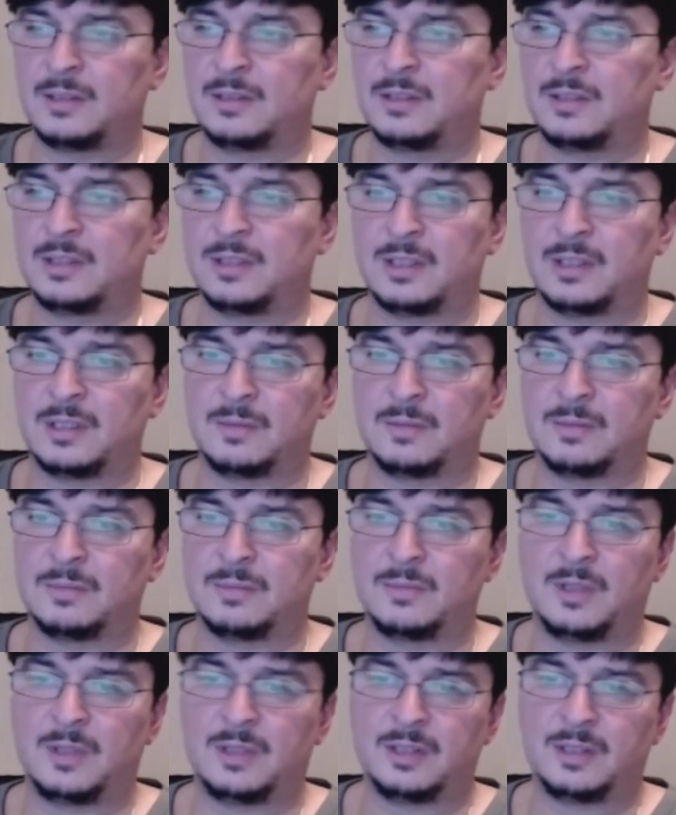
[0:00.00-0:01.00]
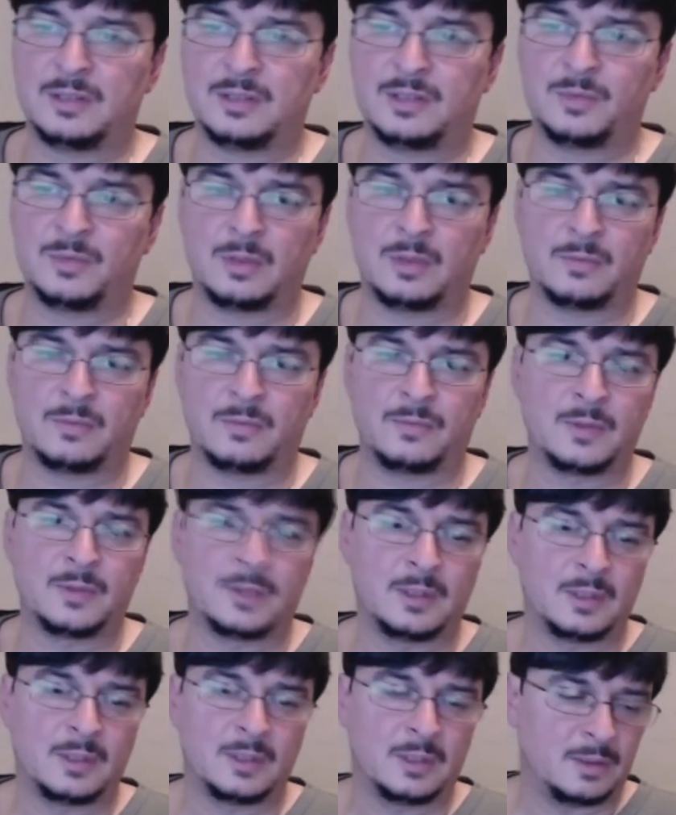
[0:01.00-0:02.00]
like some sort of
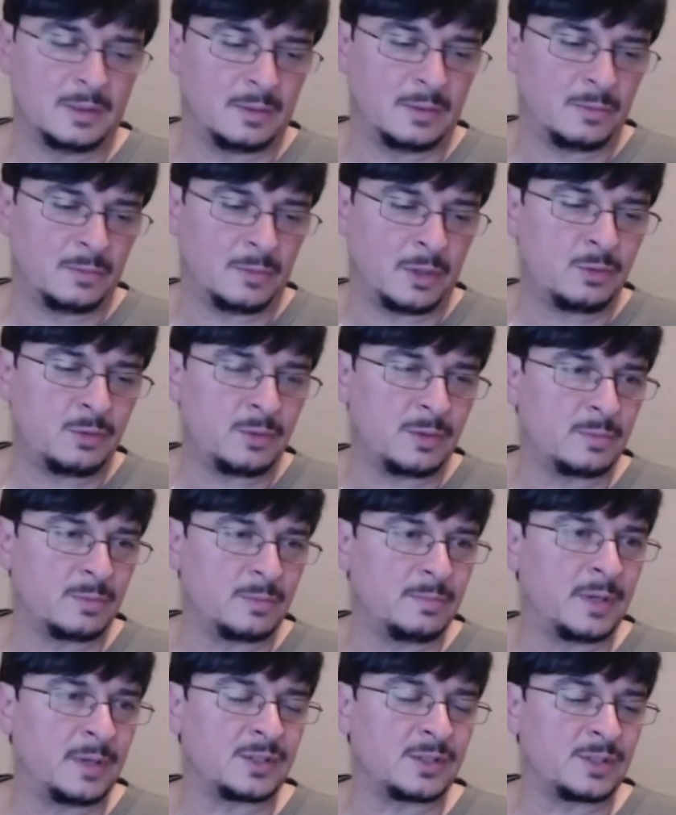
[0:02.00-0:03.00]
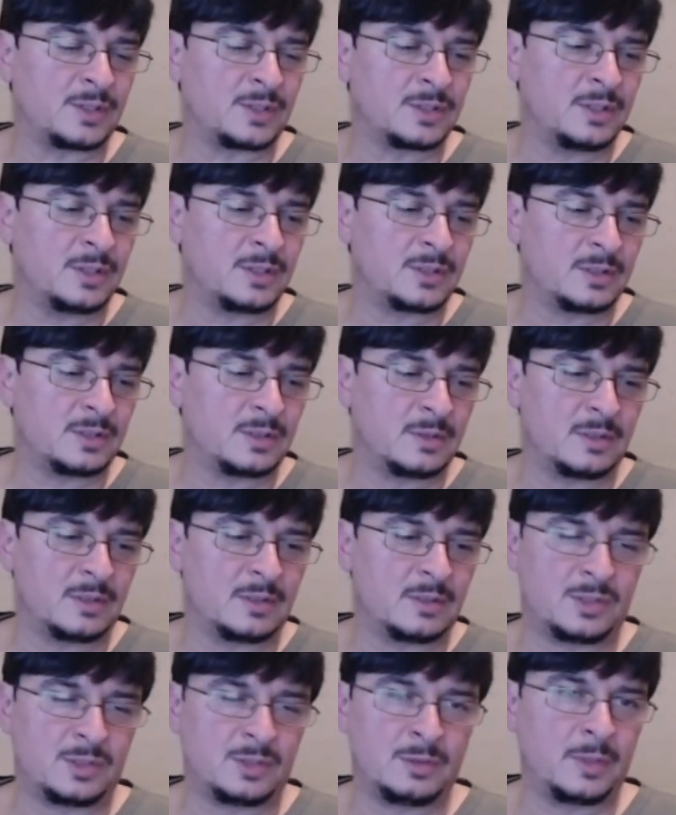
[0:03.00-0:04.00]
monitoring base, isn't it?
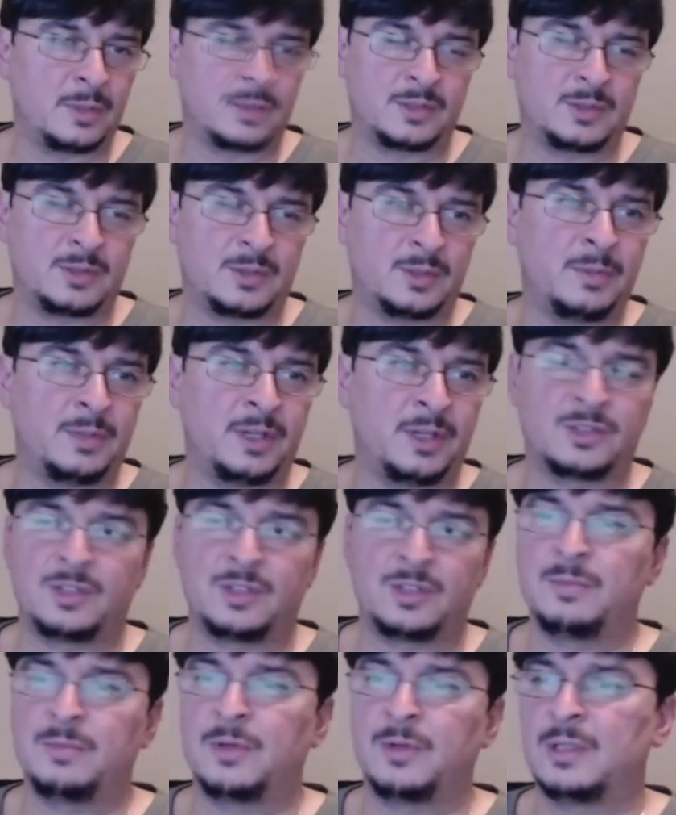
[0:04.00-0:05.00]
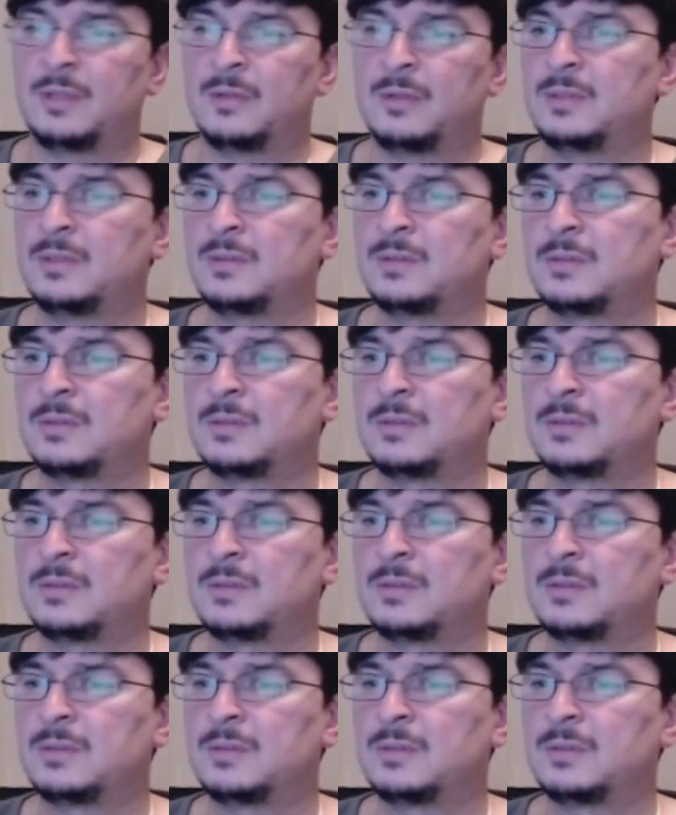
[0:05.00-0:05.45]
It's still being seen by that one.